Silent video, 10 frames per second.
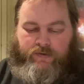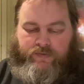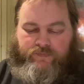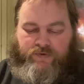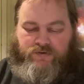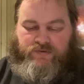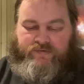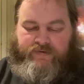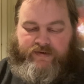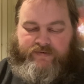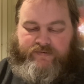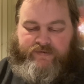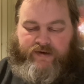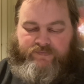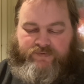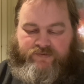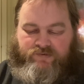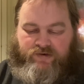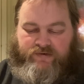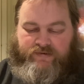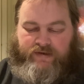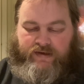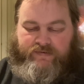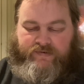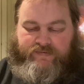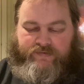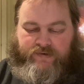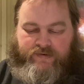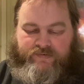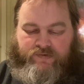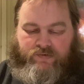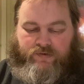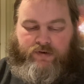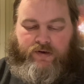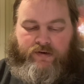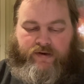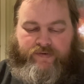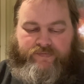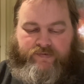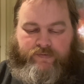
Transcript: the Russian state has again restricted access to historical archives.